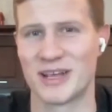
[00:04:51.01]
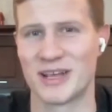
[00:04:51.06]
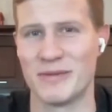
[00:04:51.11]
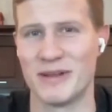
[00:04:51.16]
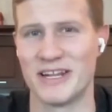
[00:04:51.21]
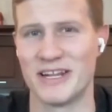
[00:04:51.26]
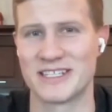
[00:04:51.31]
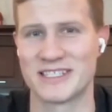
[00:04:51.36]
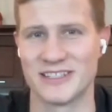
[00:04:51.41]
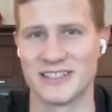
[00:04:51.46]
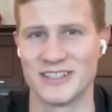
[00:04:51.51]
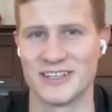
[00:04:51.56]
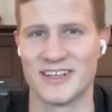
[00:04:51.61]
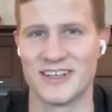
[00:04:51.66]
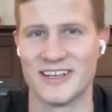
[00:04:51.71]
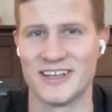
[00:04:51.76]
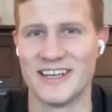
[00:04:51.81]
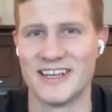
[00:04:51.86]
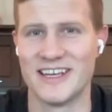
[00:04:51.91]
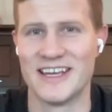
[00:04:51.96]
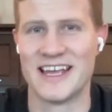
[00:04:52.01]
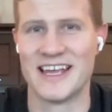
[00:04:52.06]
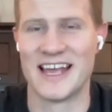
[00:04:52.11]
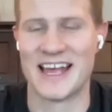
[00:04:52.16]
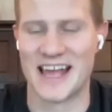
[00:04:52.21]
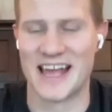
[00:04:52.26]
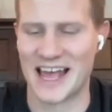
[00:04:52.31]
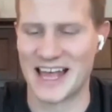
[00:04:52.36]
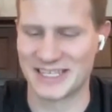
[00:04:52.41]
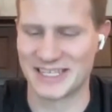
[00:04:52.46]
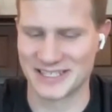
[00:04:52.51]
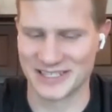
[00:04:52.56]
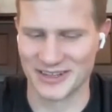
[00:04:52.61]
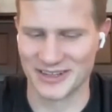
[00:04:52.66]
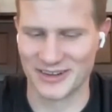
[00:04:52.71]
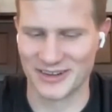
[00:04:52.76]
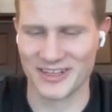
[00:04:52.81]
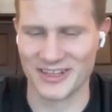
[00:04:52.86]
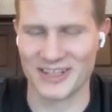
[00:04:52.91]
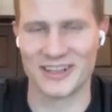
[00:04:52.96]
I mean, it's
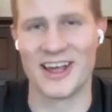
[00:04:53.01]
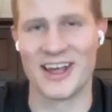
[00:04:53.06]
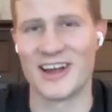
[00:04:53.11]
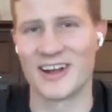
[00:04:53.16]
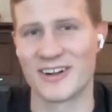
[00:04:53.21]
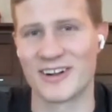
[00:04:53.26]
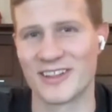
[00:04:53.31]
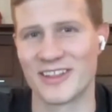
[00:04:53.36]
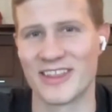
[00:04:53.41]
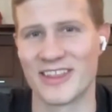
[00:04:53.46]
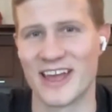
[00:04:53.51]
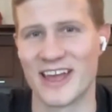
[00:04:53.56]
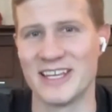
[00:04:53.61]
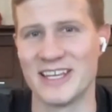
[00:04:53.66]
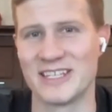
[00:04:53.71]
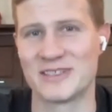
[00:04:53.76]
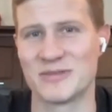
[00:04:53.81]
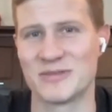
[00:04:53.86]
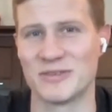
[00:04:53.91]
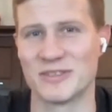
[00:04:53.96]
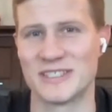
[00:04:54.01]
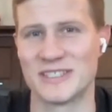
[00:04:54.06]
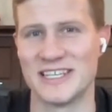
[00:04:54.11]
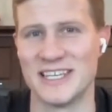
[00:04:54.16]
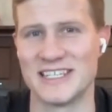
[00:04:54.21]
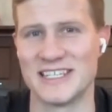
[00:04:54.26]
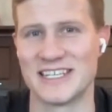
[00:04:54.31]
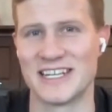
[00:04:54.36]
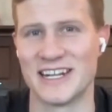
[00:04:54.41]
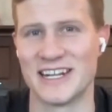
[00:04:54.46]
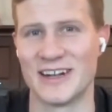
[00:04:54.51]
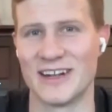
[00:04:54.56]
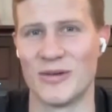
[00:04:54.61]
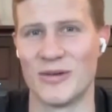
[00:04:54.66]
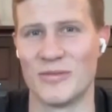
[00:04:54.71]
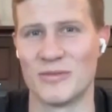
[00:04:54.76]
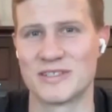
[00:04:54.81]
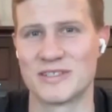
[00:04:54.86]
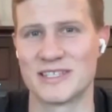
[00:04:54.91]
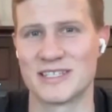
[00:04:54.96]
literally longer than the high school season and
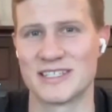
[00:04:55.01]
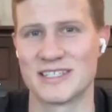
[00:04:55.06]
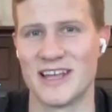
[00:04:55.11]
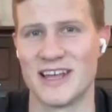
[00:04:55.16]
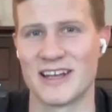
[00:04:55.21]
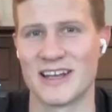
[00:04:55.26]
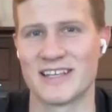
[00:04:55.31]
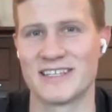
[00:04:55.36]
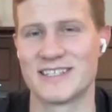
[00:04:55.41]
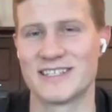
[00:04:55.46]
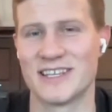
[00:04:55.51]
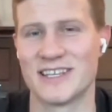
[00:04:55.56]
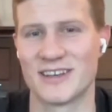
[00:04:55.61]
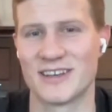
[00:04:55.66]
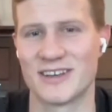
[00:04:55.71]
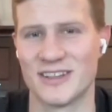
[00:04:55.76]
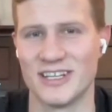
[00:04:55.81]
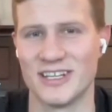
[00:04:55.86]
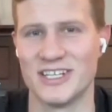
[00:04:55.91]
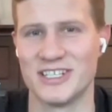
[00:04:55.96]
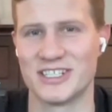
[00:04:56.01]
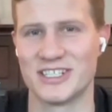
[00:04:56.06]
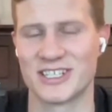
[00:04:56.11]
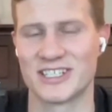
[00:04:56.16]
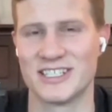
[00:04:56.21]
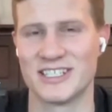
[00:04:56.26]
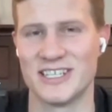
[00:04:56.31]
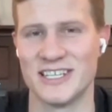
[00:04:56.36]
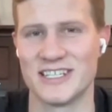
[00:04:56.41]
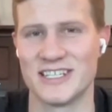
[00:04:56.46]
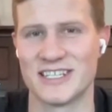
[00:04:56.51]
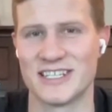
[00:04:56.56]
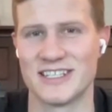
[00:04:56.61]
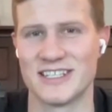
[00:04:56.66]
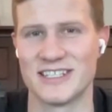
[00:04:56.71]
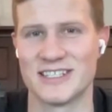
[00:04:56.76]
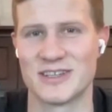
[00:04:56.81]
almost as long as the collegiate season.